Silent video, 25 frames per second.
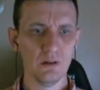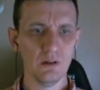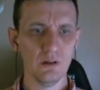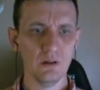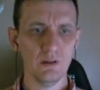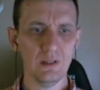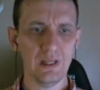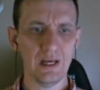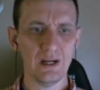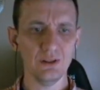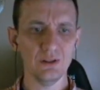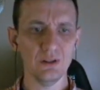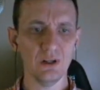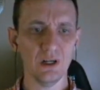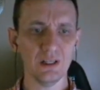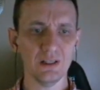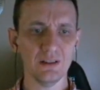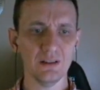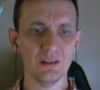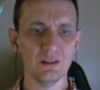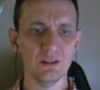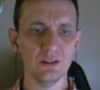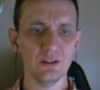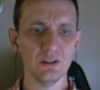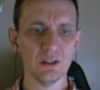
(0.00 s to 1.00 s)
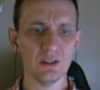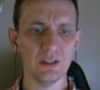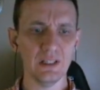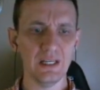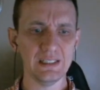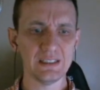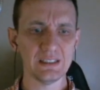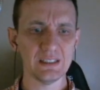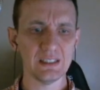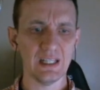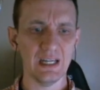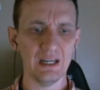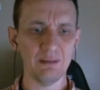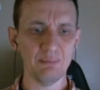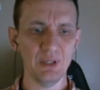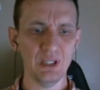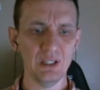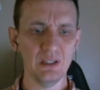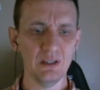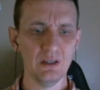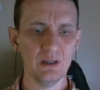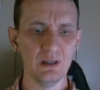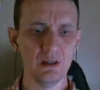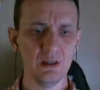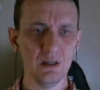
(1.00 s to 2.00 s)
That'll look less sloppy.
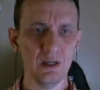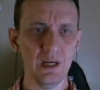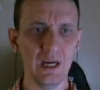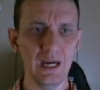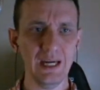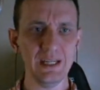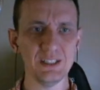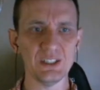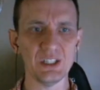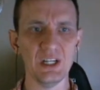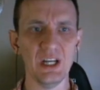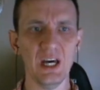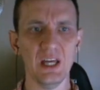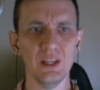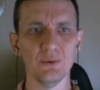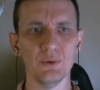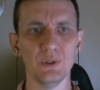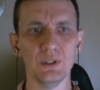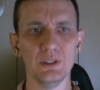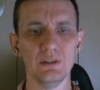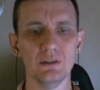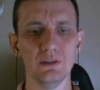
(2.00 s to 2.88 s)
Hey, it's another one.